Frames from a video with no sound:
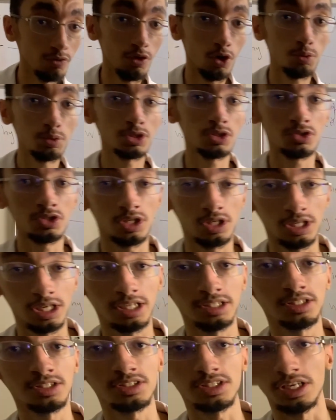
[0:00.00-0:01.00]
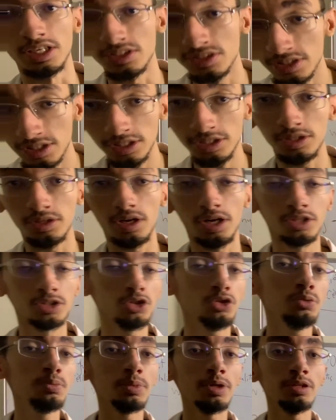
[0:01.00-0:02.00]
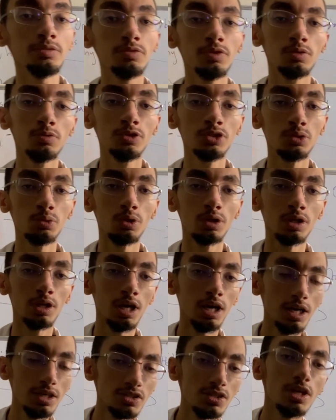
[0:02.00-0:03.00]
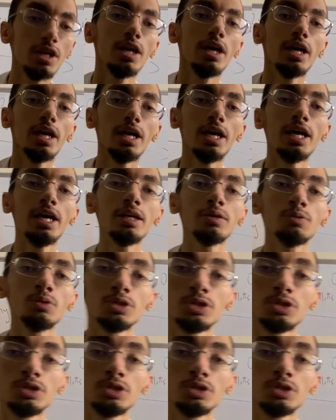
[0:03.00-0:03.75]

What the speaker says: orbital cellulitis is clear: acute painful visual loss. And when